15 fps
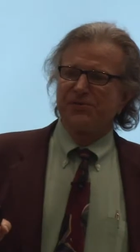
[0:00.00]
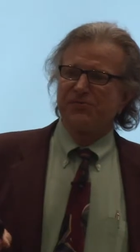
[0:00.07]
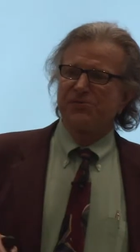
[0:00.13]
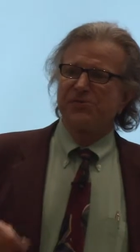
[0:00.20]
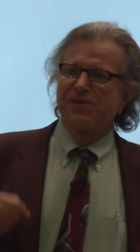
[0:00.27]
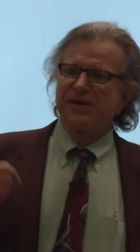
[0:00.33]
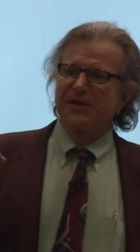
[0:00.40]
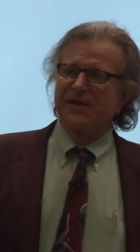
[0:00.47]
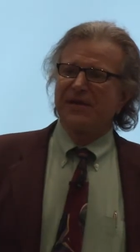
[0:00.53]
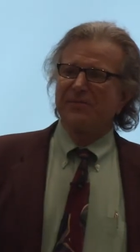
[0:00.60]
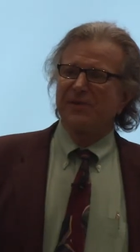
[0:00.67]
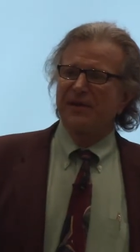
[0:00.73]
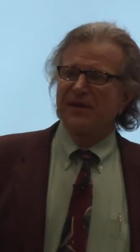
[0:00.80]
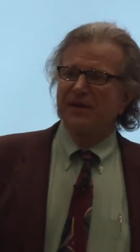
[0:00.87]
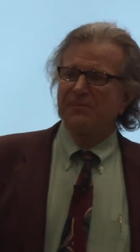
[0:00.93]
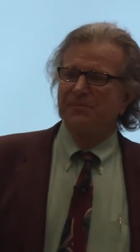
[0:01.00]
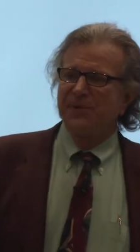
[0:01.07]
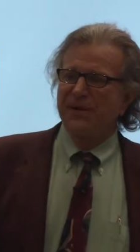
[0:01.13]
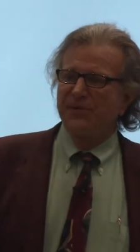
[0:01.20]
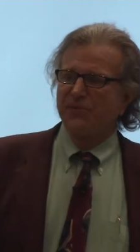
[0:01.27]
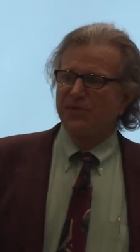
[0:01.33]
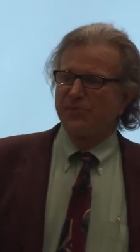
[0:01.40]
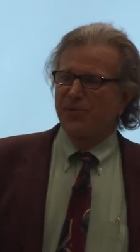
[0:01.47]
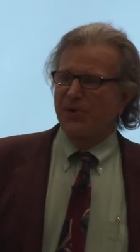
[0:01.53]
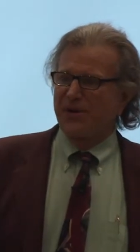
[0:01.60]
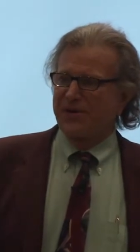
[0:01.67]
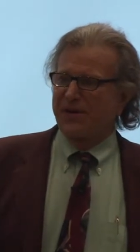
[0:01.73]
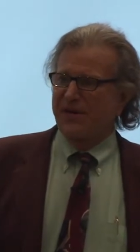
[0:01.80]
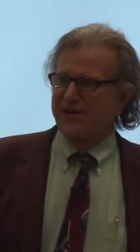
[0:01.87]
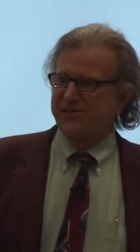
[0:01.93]
that was trying to come in and compete with
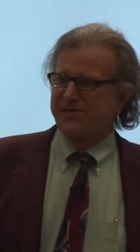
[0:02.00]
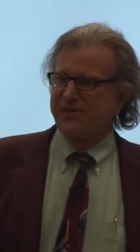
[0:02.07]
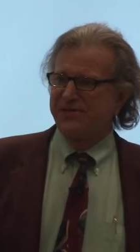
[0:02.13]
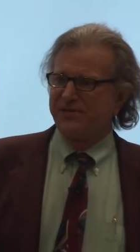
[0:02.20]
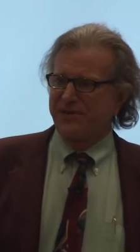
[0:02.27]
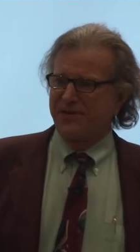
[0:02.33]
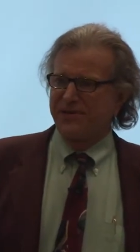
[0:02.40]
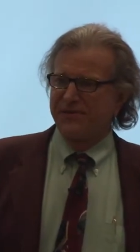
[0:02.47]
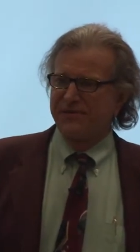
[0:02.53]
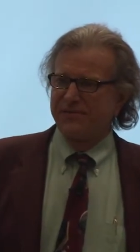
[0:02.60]
broadcast TV.